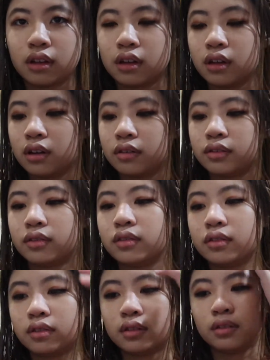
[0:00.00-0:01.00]
of
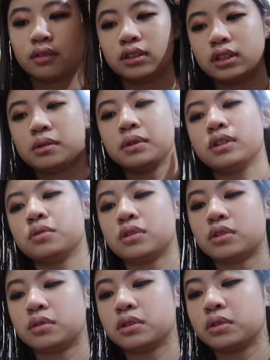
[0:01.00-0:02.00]
this, because we're
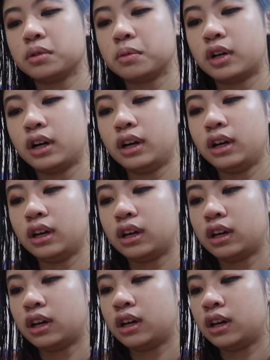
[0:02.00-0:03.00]
going to a party,
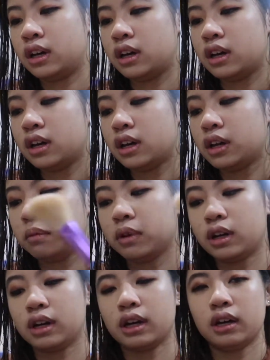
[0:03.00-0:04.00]
I'm
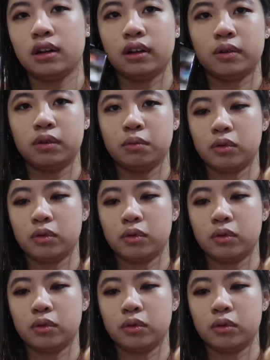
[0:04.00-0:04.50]
gonna add like a new